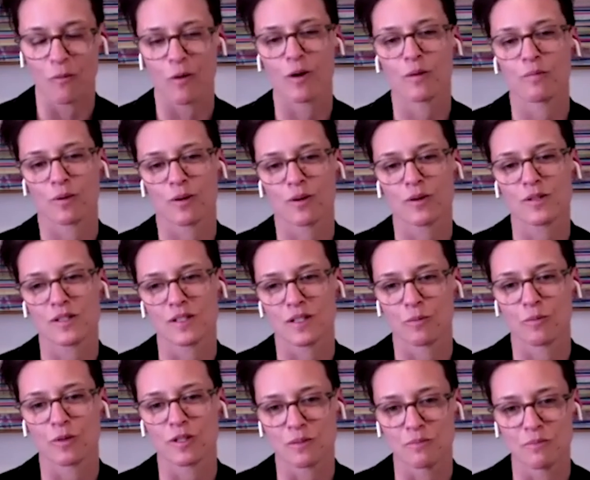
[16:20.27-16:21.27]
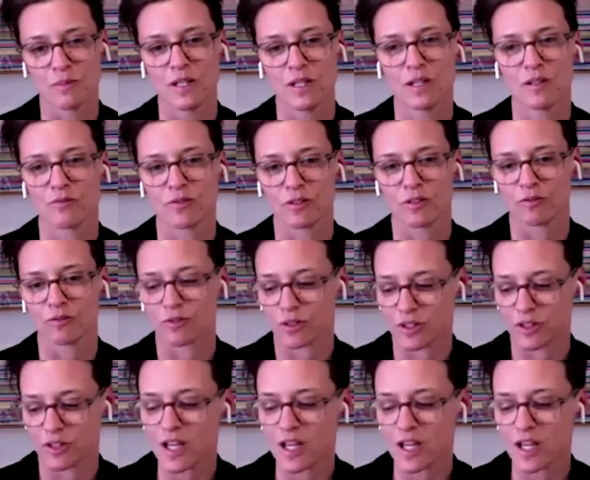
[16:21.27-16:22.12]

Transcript: that one person and what's meaningful